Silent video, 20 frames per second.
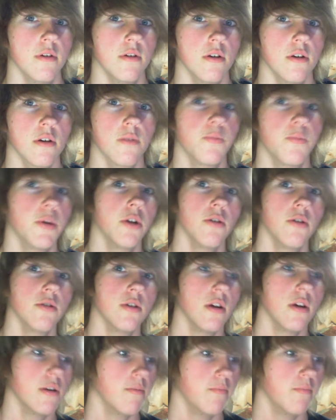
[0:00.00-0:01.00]
your computer's
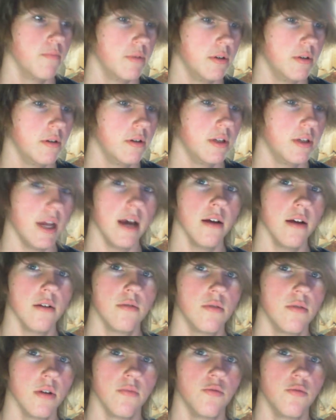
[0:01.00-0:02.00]
on a
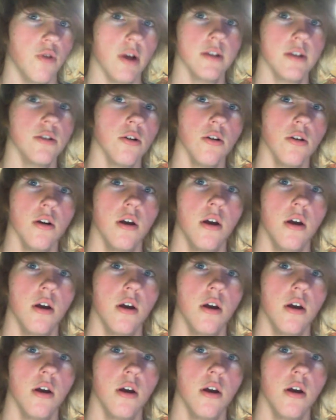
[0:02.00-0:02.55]
the dresser